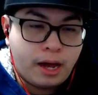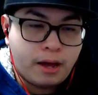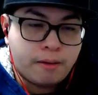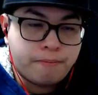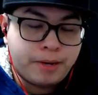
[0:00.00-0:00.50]

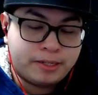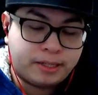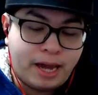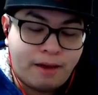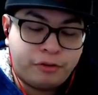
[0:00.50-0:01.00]

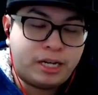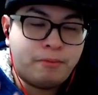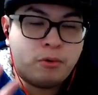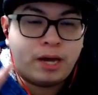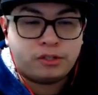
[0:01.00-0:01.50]
basically, every time
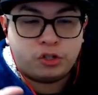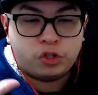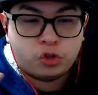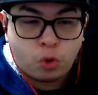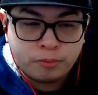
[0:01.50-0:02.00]
you cast a
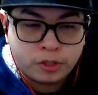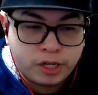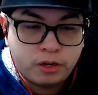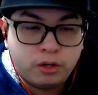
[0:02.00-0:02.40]
storm skill,